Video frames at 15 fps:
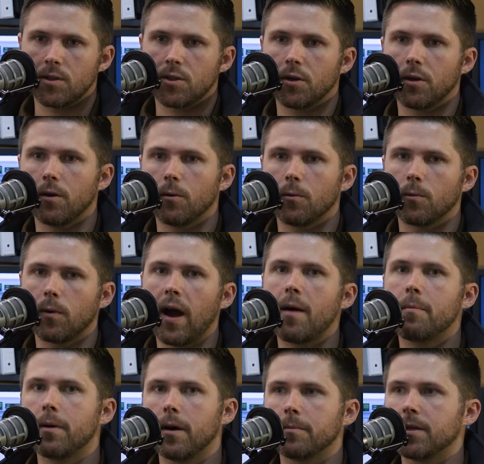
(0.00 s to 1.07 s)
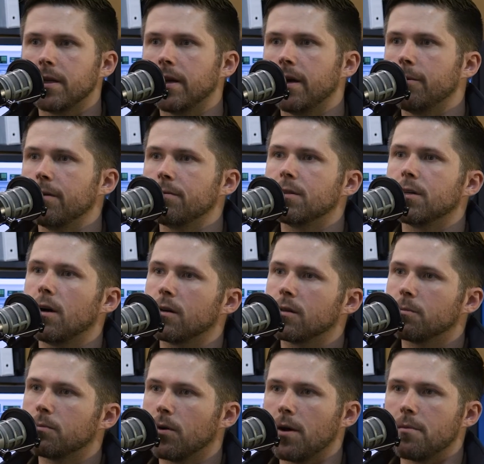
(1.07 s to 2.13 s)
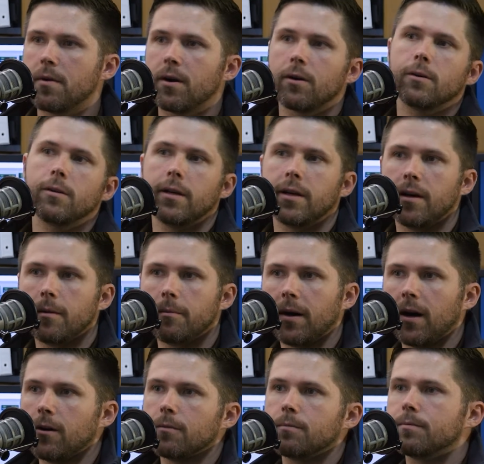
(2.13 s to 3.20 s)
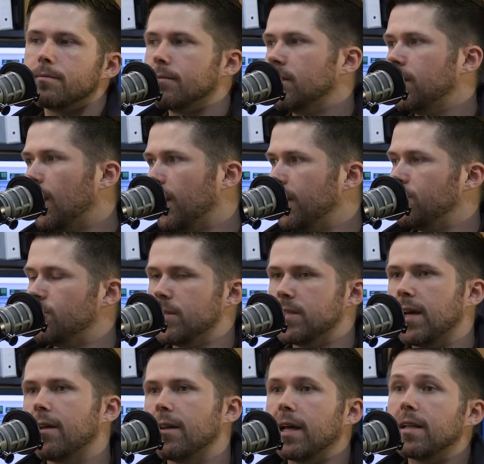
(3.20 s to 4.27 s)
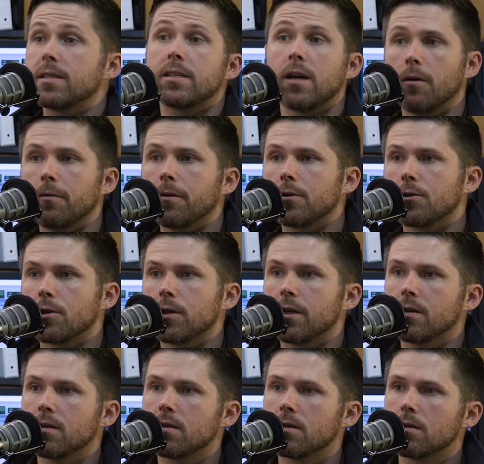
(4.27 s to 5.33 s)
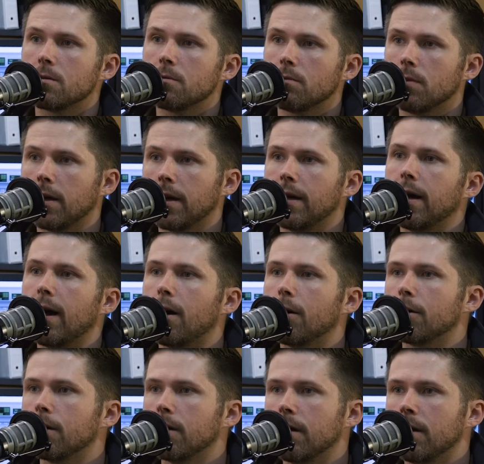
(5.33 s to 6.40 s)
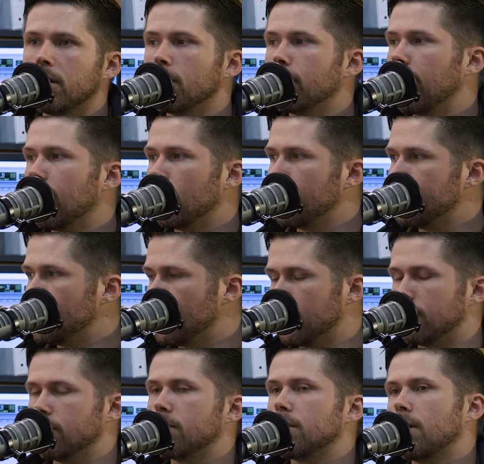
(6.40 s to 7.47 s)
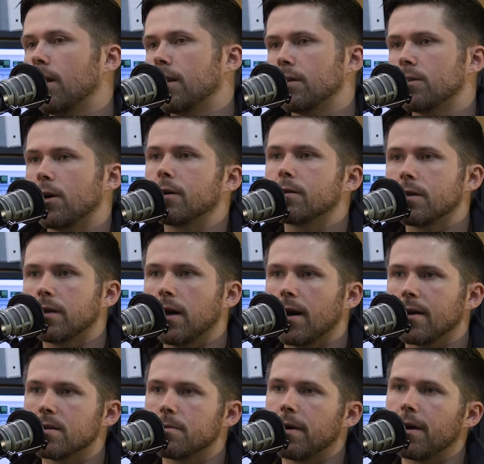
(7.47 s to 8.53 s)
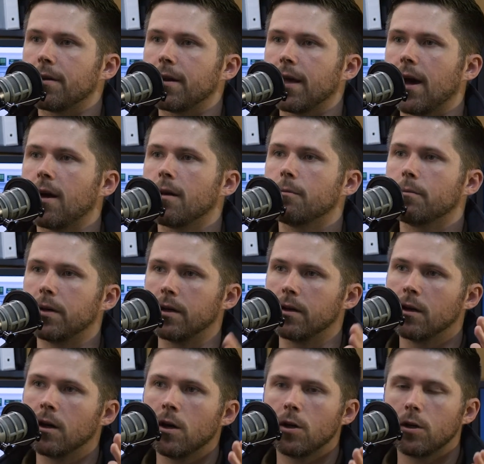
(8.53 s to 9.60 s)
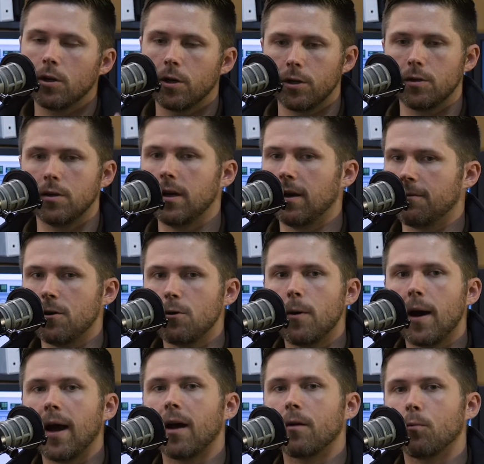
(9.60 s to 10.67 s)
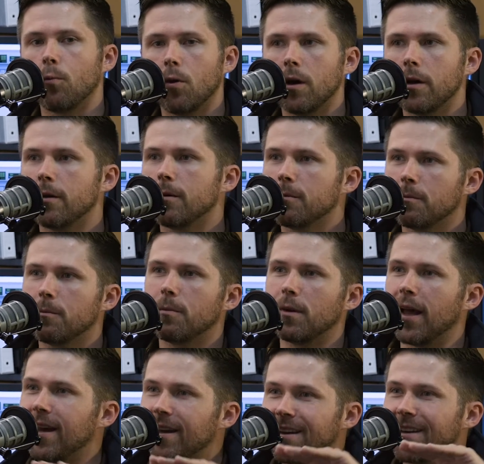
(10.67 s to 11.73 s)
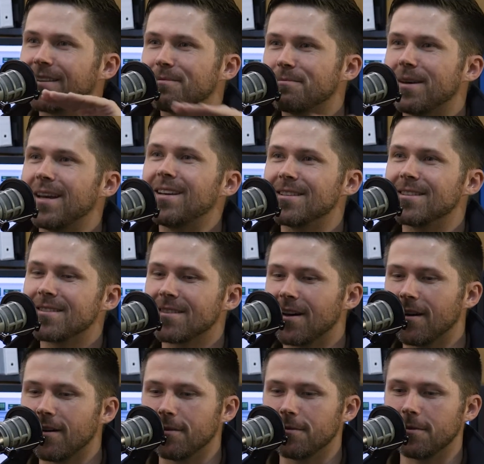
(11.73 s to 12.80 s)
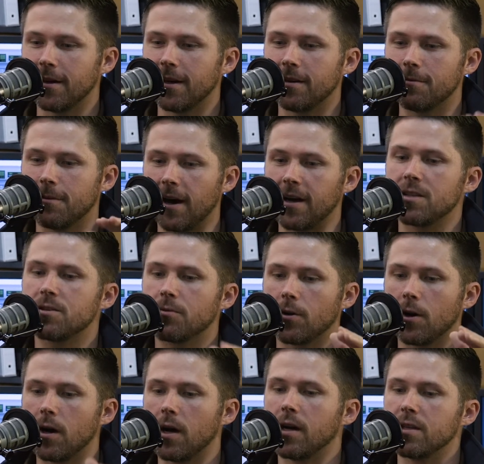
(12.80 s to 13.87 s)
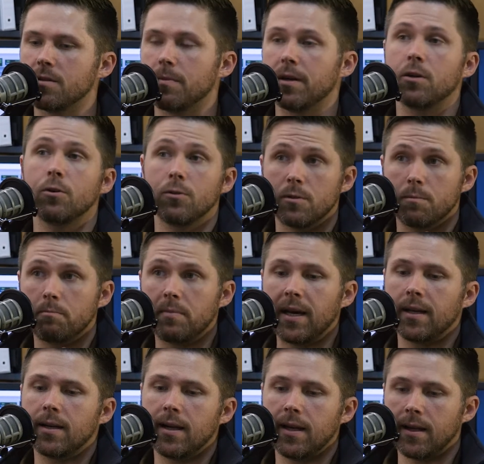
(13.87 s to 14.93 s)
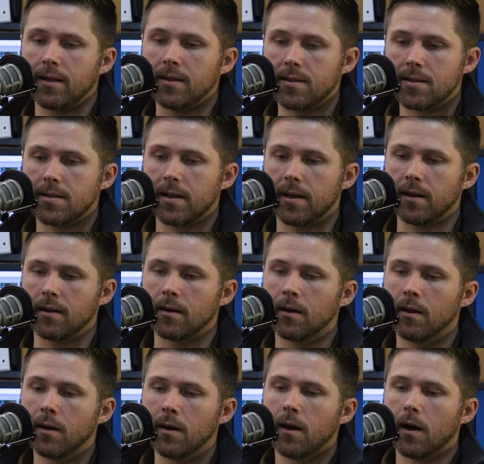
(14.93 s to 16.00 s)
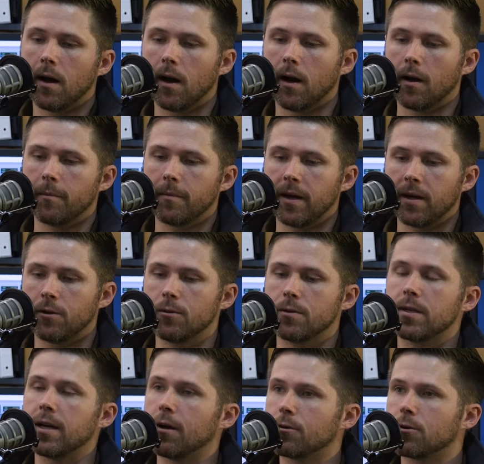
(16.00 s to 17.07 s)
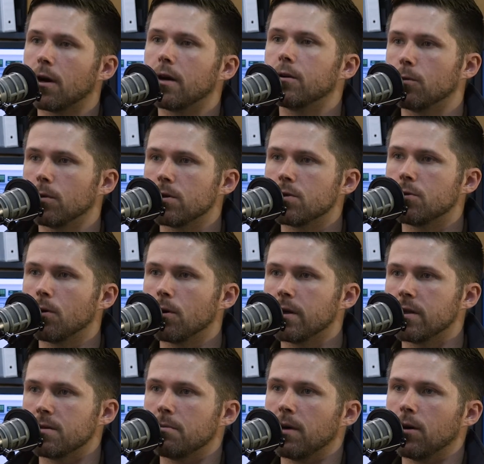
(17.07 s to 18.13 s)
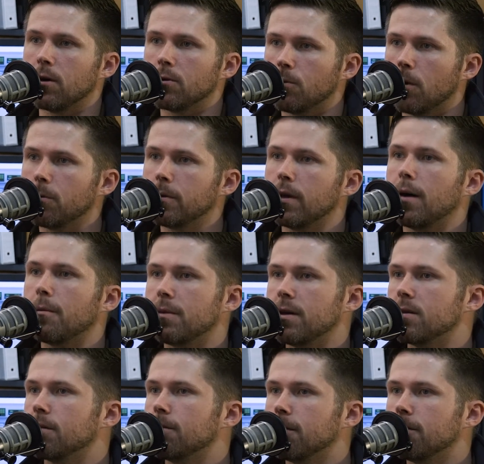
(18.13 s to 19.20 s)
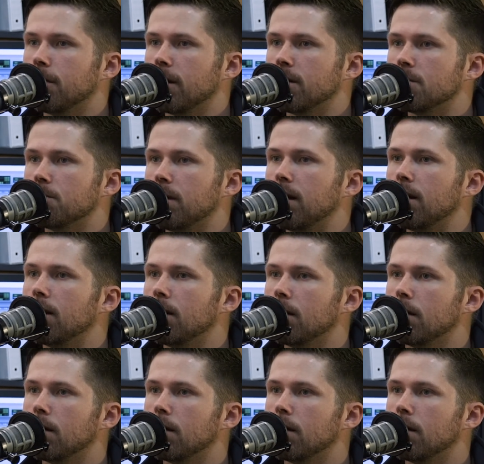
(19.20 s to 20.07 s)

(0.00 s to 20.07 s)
To wrap up today, we've talked primarily about kind of just how that selfishness played out in your marriage and kind of talk to guys about that. But could, if you had one blanket piece of advice for a husband who's been in sin um, and who's now trying to restore his marriage, what would that piece of advice be?